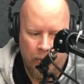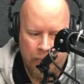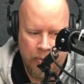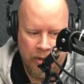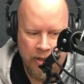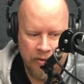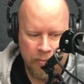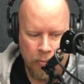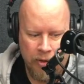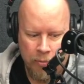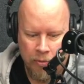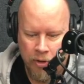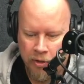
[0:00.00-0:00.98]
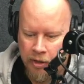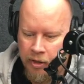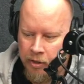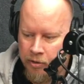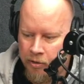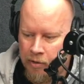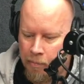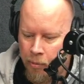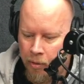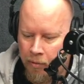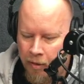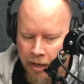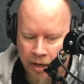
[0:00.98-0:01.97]
because we really need your
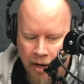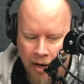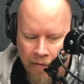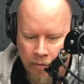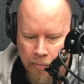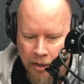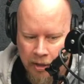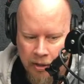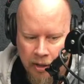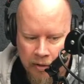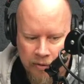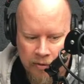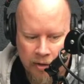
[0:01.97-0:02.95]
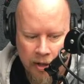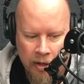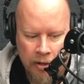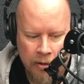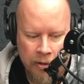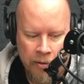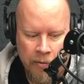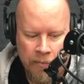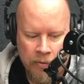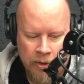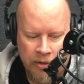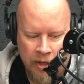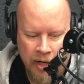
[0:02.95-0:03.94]
support right now. Everybody does.
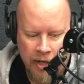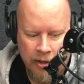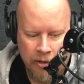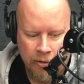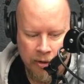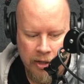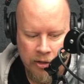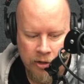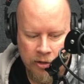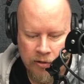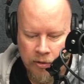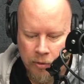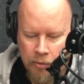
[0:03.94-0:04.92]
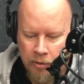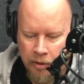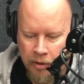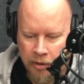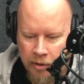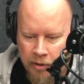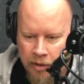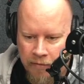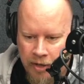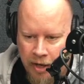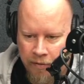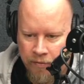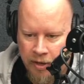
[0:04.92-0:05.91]
Tenaya Creek just sold, and they've
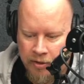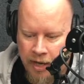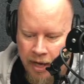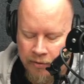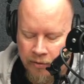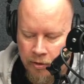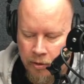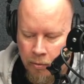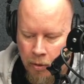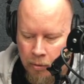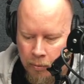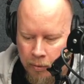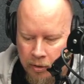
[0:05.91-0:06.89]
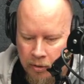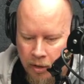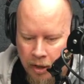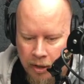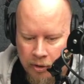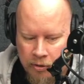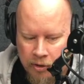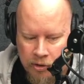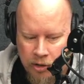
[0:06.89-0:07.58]
got a fantastic new owner with Chris